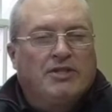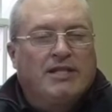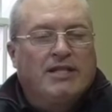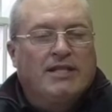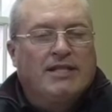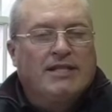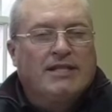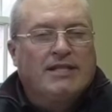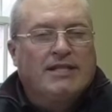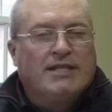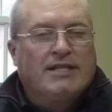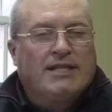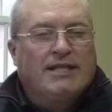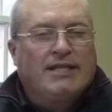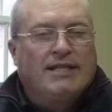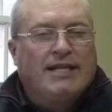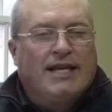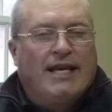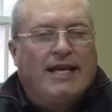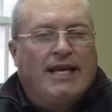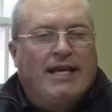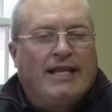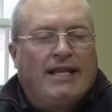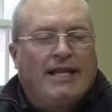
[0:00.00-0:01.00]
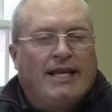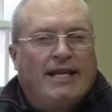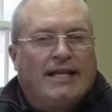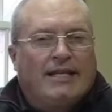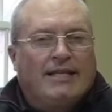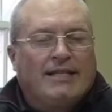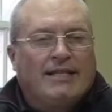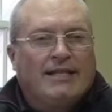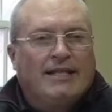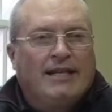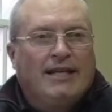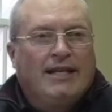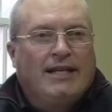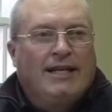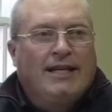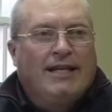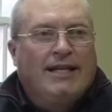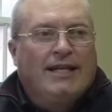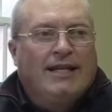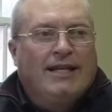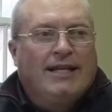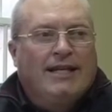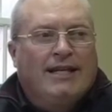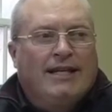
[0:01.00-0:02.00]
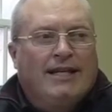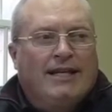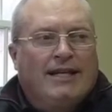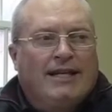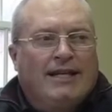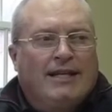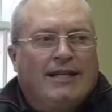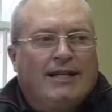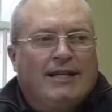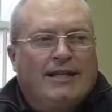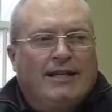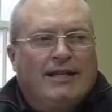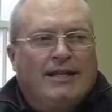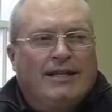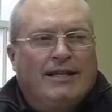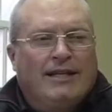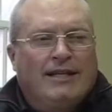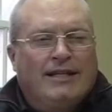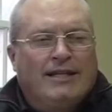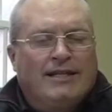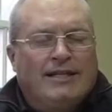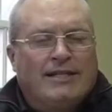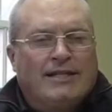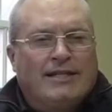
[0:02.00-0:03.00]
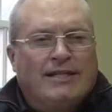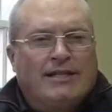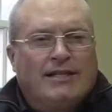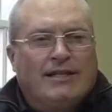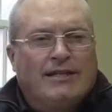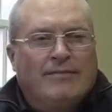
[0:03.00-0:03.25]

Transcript: This is the day that uh, is